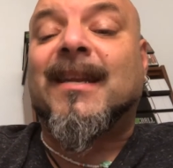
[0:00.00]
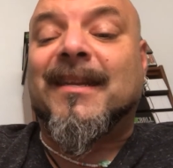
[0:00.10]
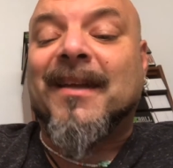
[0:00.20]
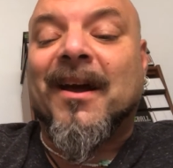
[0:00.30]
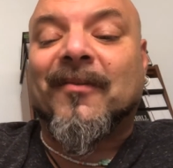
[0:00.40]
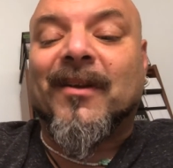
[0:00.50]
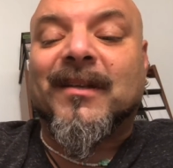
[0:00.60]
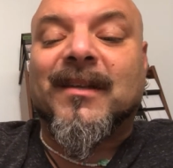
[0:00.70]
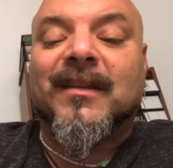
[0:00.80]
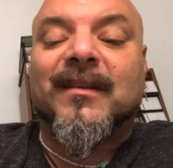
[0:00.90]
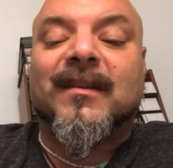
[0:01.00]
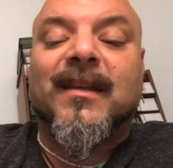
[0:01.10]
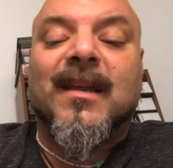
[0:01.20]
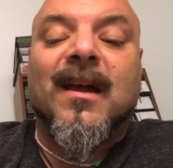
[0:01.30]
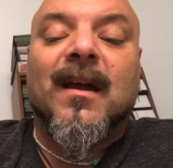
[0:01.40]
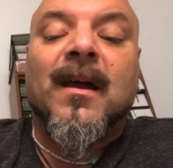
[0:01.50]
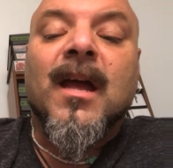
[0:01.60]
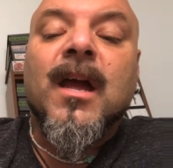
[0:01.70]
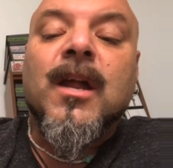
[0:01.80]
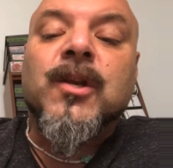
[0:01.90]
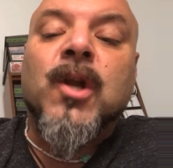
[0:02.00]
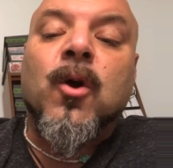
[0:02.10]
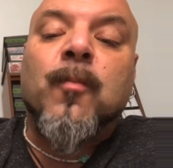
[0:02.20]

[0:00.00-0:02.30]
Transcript: Donruss. This is the no